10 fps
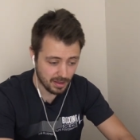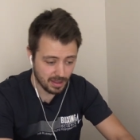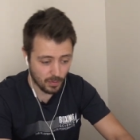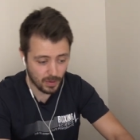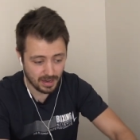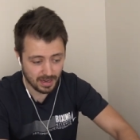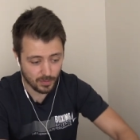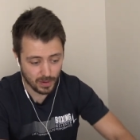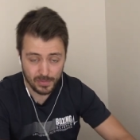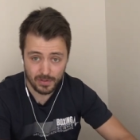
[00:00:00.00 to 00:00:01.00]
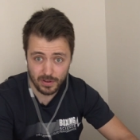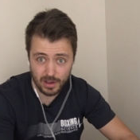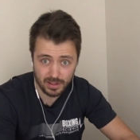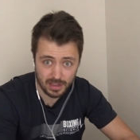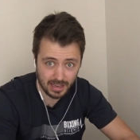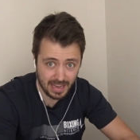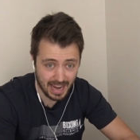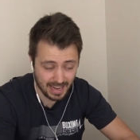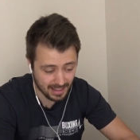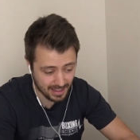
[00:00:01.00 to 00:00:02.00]
that we did when we first
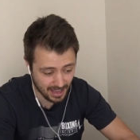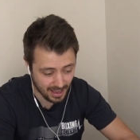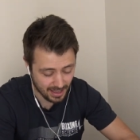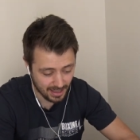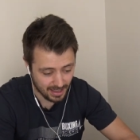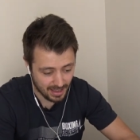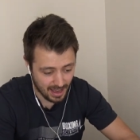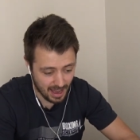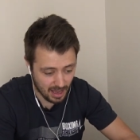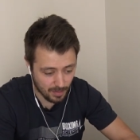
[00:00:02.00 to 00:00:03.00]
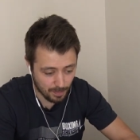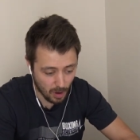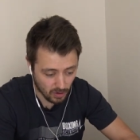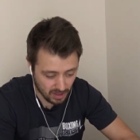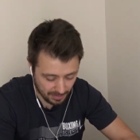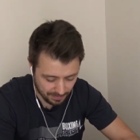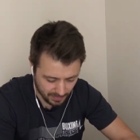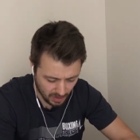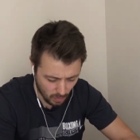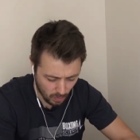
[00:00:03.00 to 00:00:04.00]
getting into uh, boxing
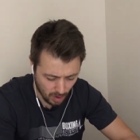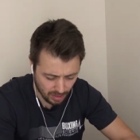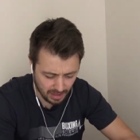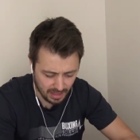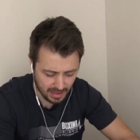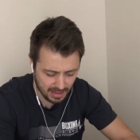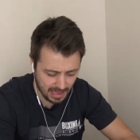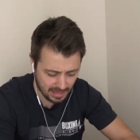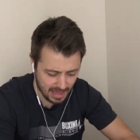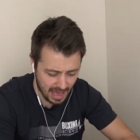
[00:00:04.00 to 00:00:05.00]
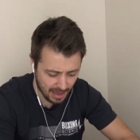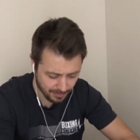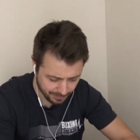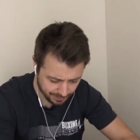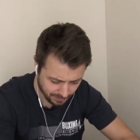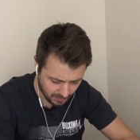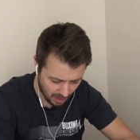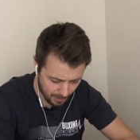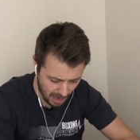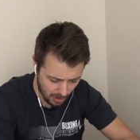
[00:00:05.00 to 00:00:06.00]
the one thing that he said there
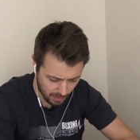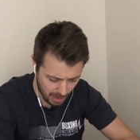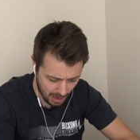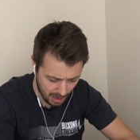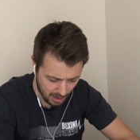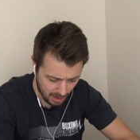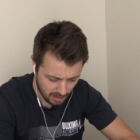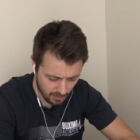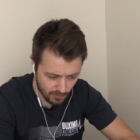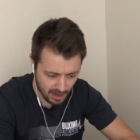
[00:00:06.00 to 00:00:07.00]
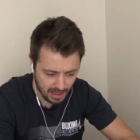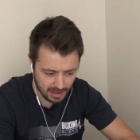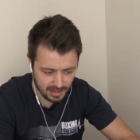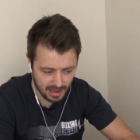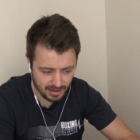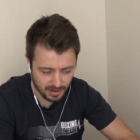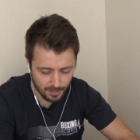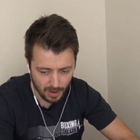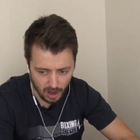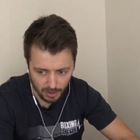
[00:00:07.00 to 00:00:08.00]
about uh, the relaxation
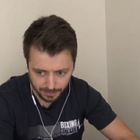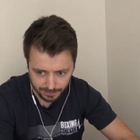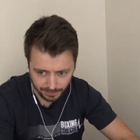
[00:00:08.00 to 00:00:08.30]
part